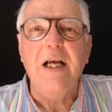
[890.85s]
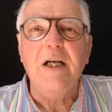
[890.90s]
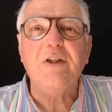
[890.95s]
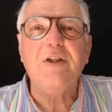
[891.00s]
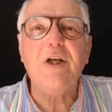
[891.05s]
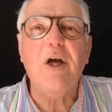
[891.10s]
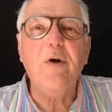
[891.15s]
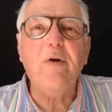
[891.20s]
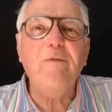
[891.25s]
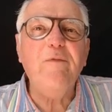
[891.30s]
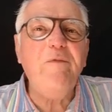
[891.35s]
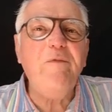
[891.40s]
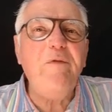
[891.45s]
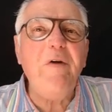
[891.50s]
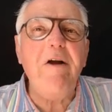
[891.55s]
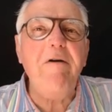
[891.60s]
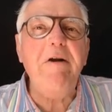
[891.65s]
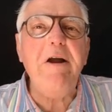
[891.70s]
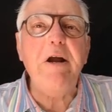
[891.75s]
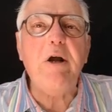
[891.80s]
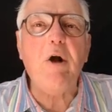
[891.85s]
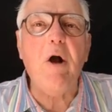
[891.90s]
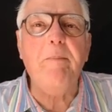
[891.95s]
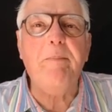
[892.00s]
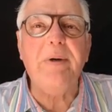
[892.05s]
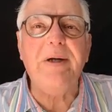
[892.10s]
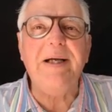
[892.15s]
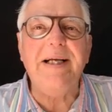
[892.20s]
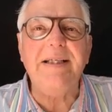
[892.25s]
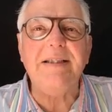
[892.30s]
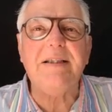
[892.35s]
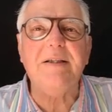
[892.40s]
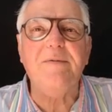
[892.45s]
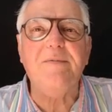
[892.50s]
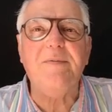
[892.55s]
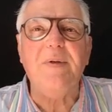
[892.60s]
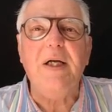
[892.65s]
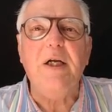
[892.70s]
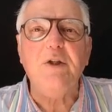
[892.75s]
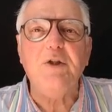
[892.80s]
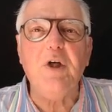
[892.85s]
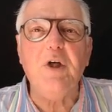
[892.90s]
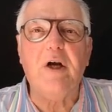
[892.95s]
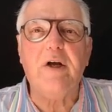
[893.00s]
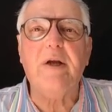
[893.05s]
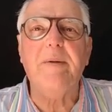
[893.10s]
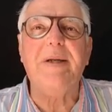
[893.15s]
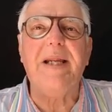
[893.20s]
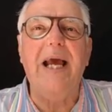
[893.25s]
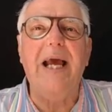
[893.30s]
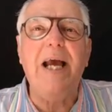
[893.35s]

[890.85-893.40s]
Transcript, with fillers: So very comprehensive document.